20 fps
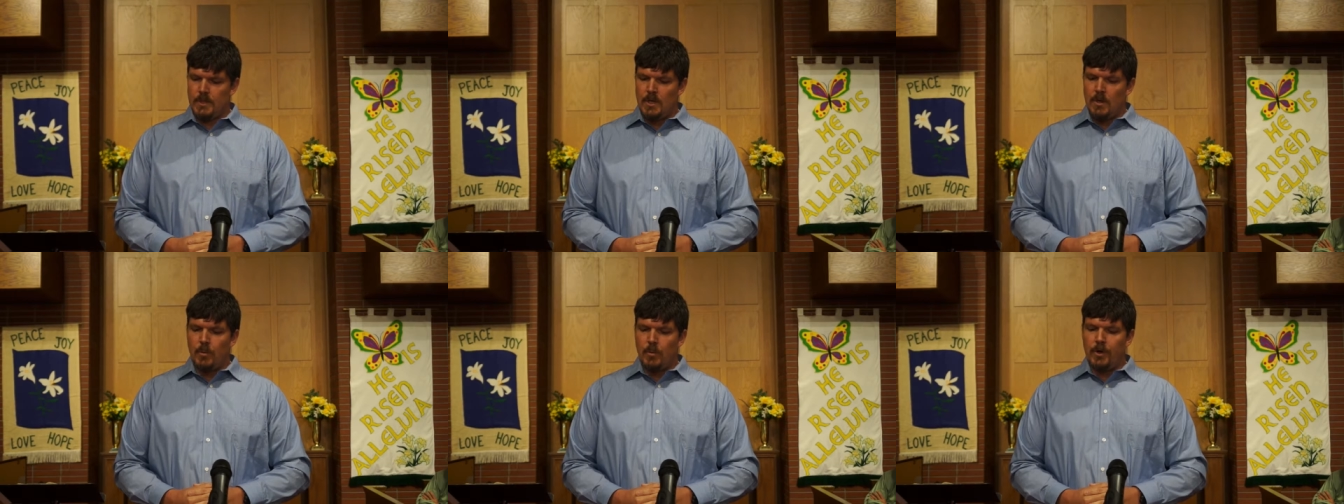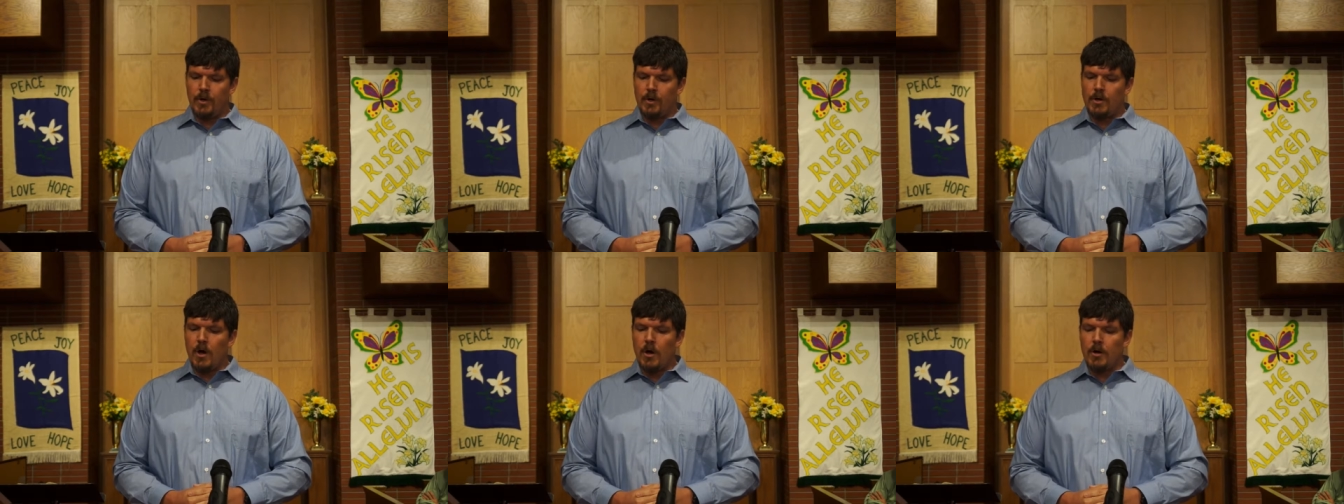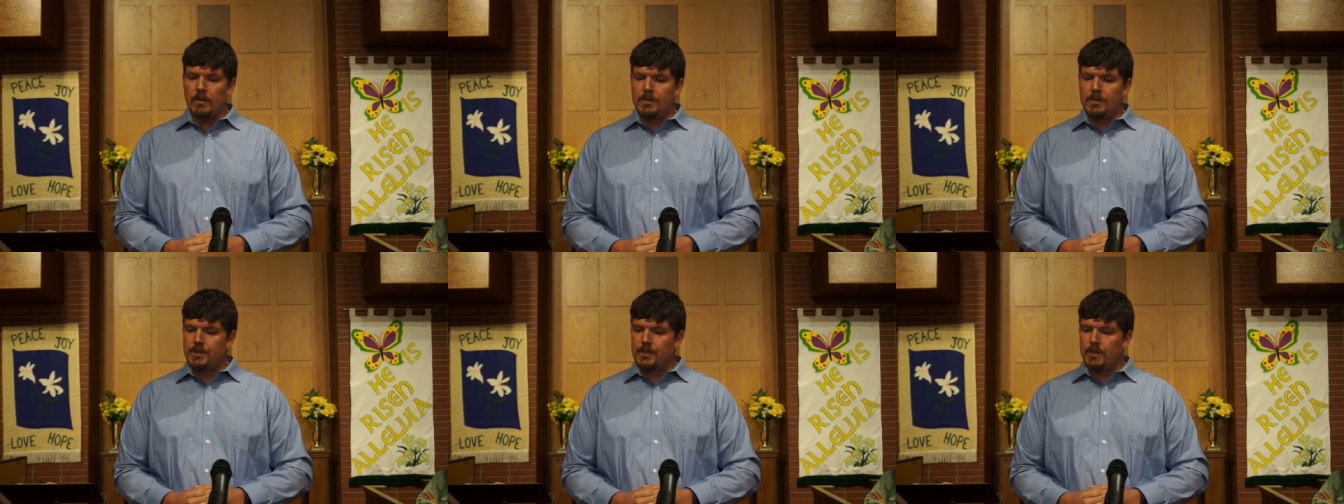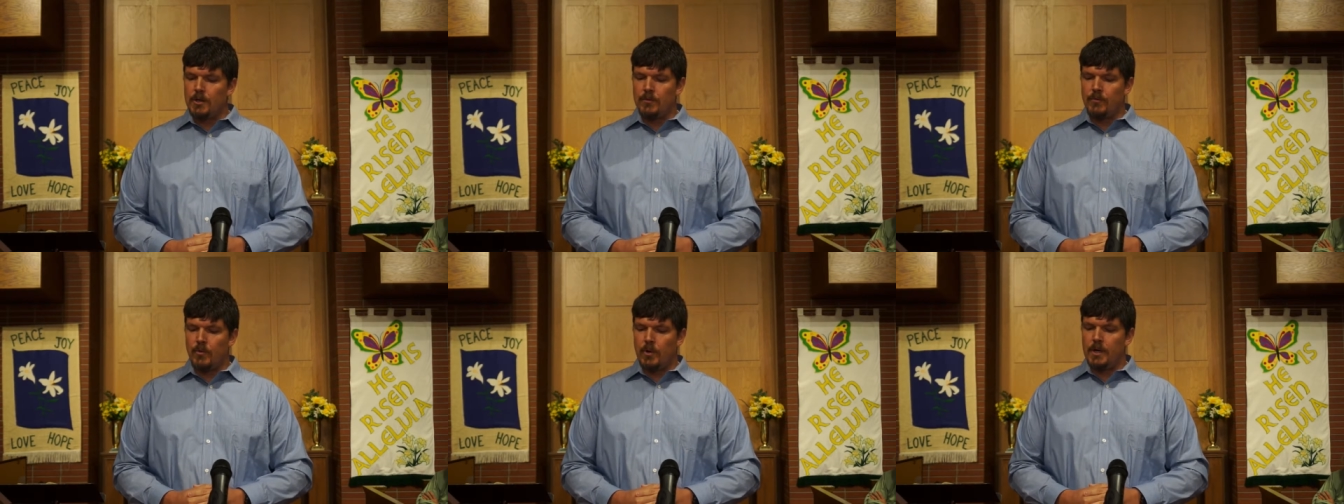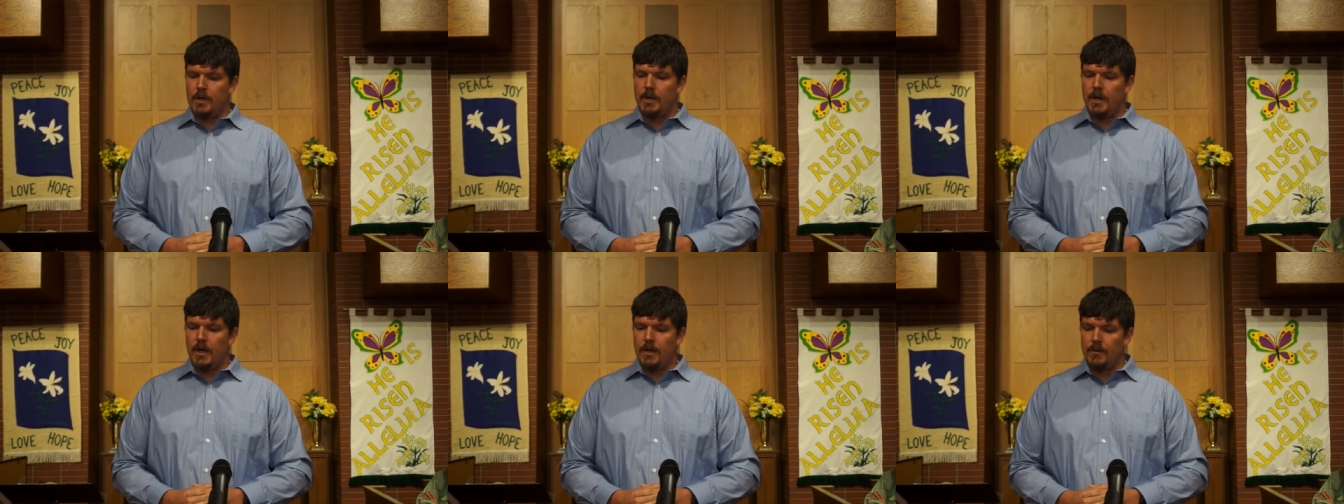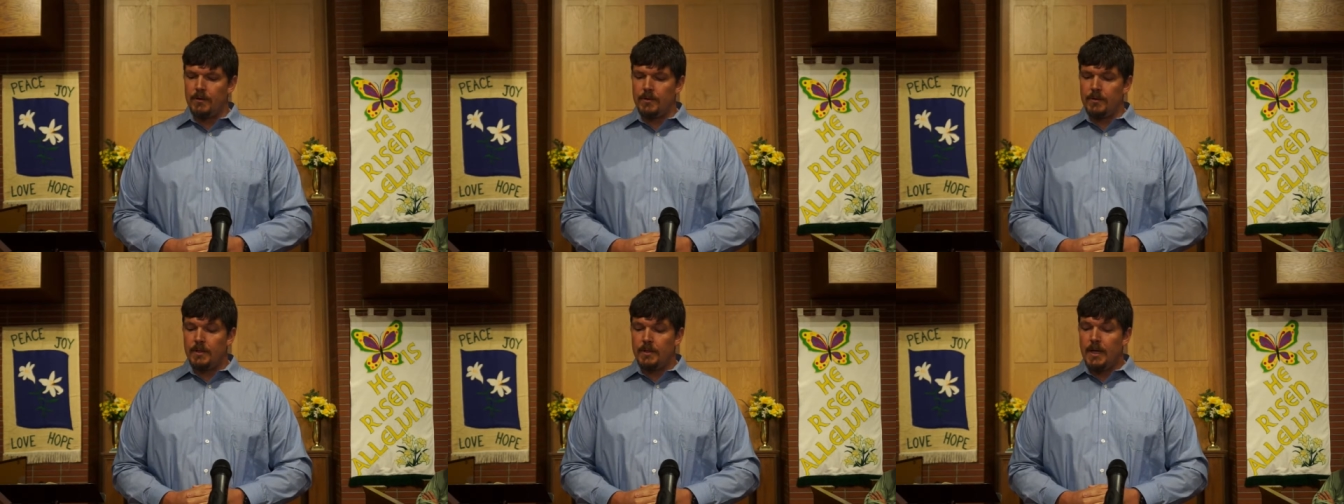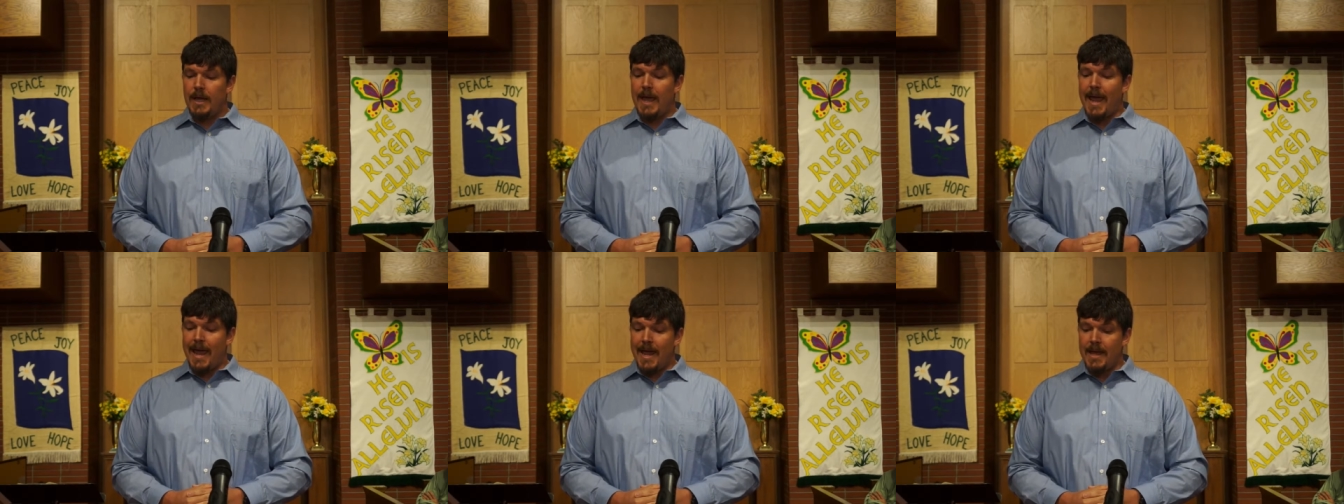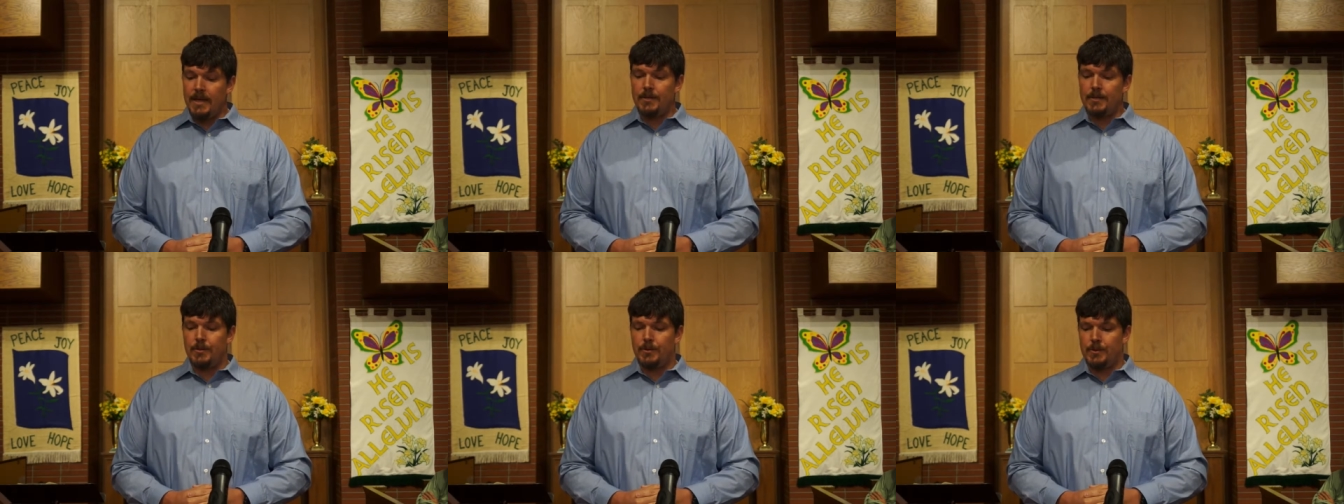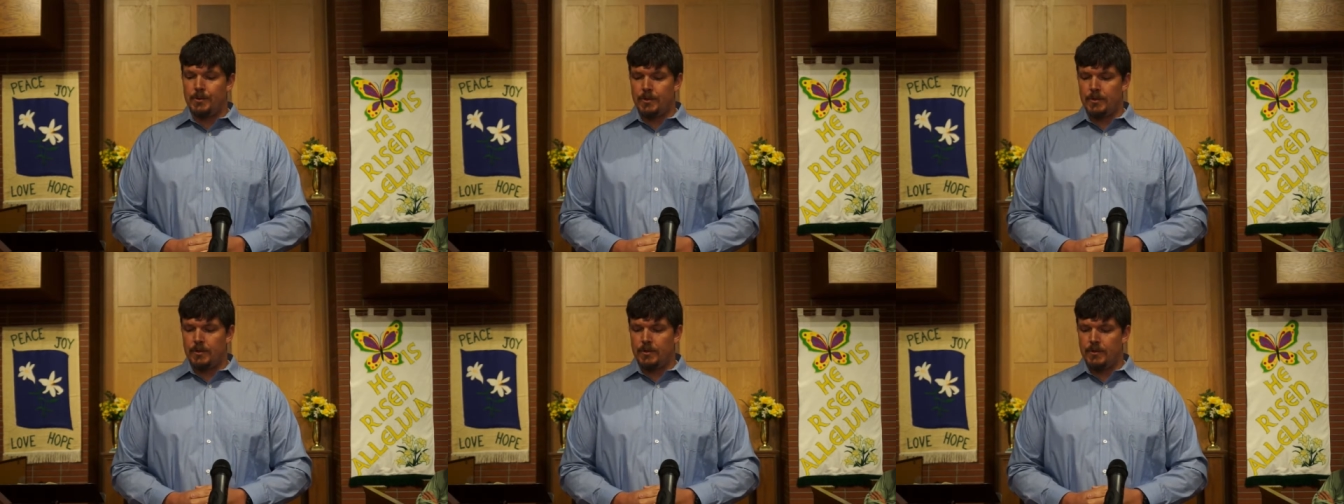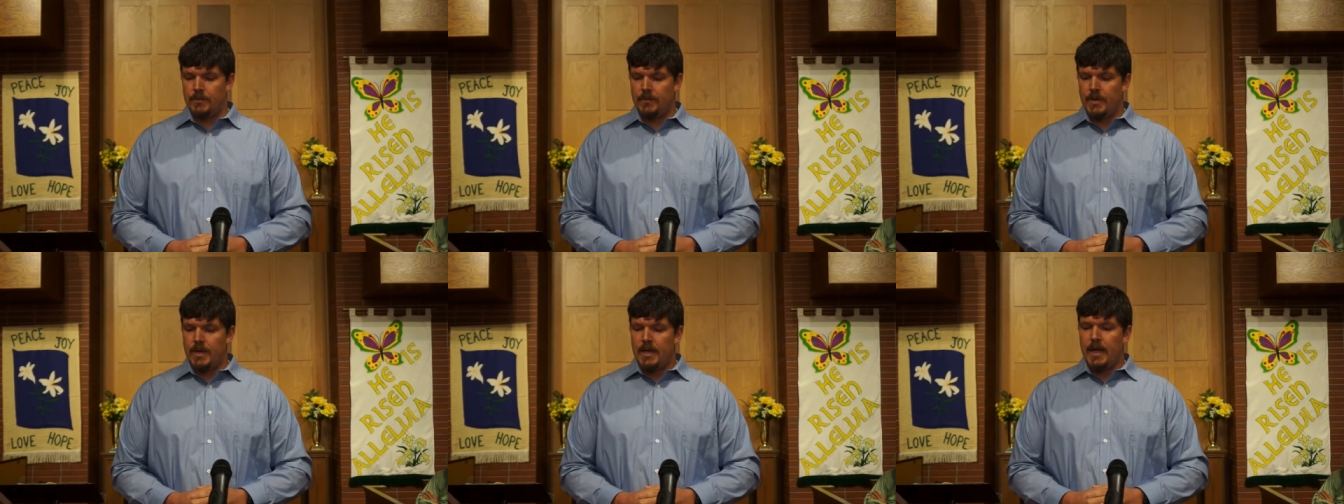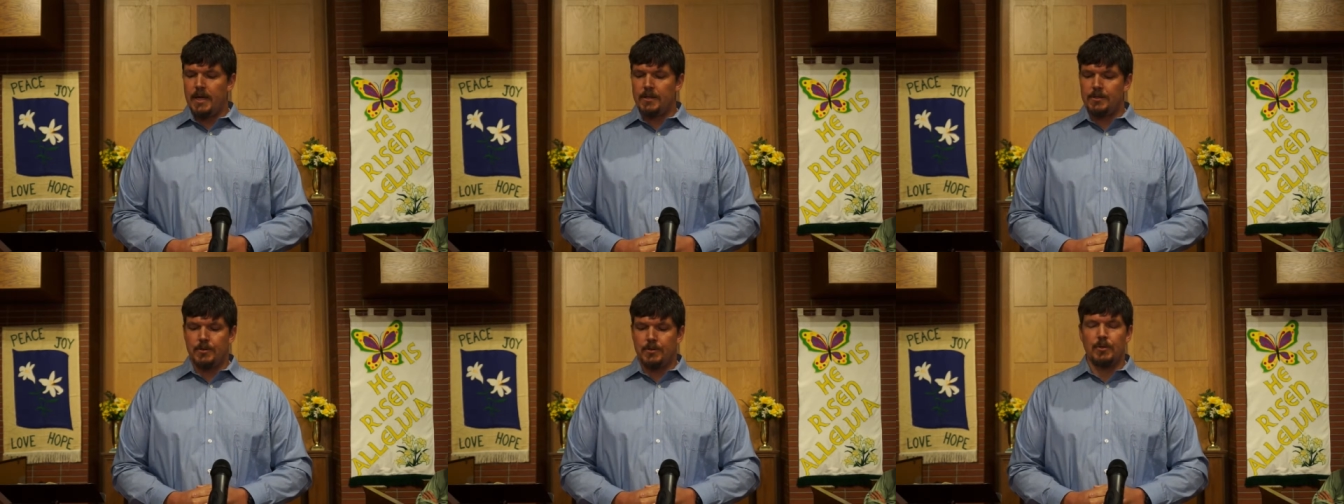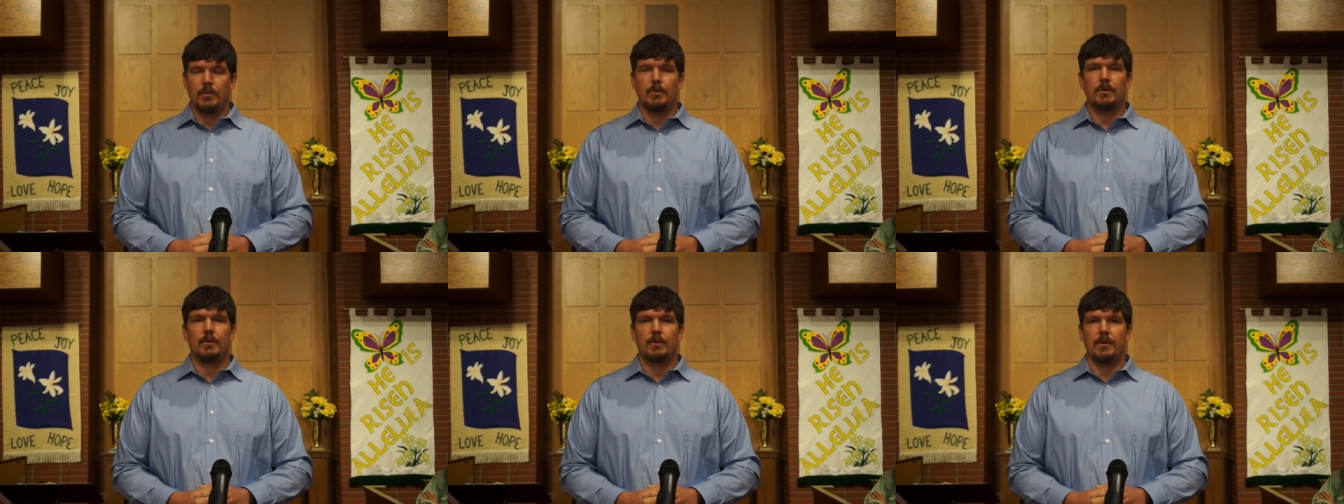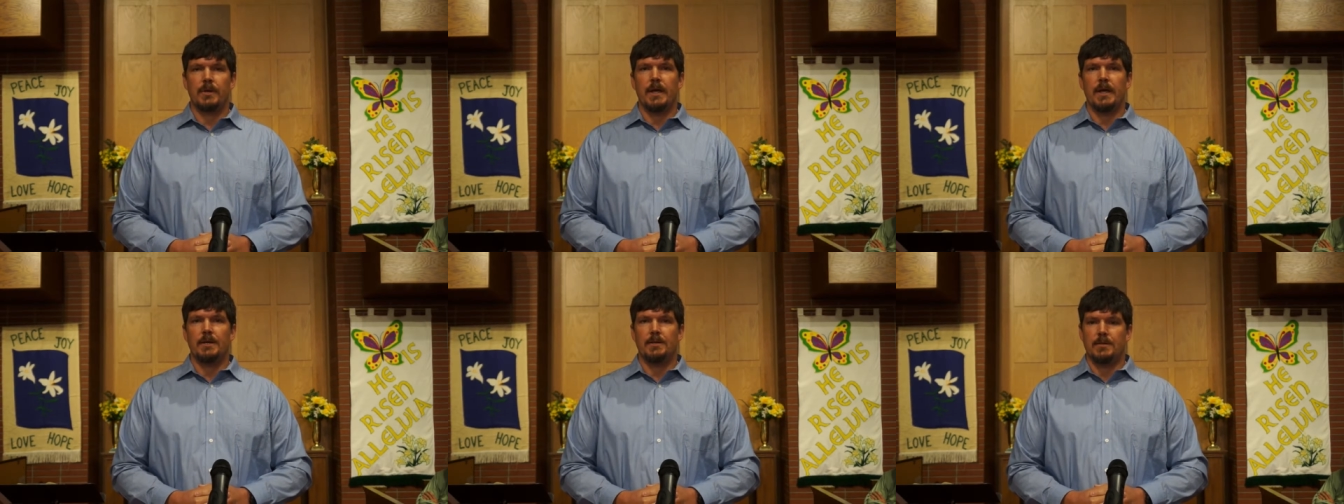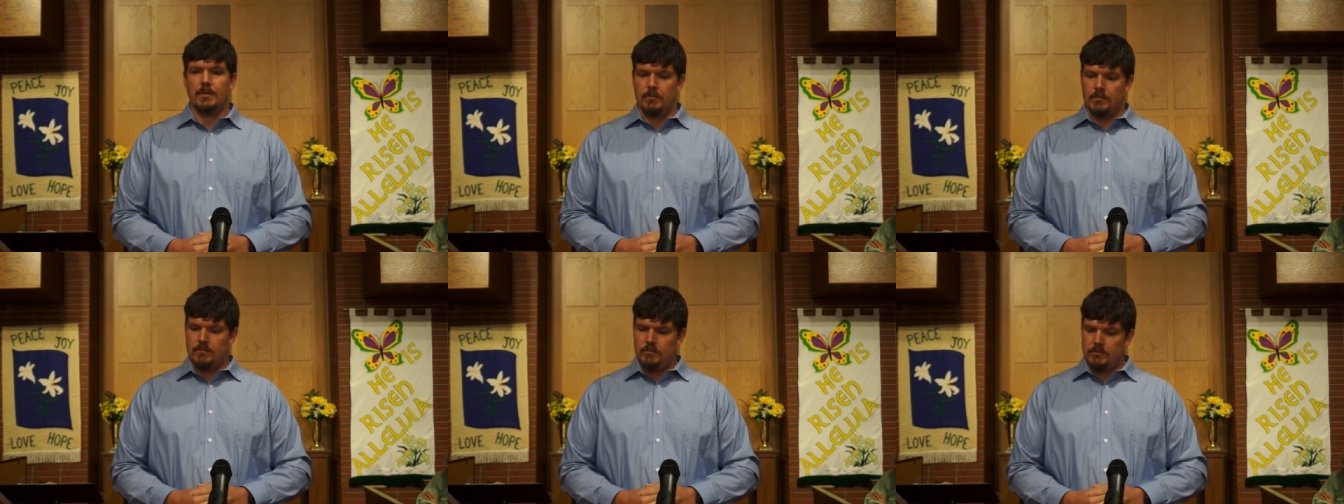We are called to serve one another and to serve and steward creation.